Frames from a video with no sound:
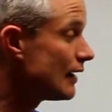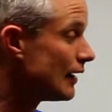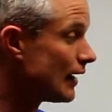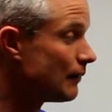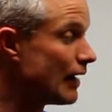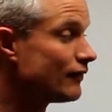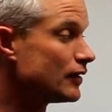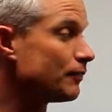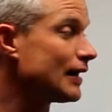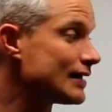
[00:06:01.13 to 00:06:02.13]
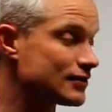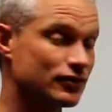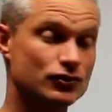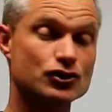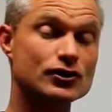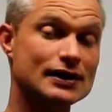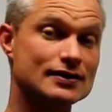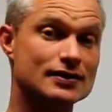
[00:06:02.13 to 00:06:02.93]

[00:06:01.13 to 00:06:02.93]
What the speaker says: having them planted in trees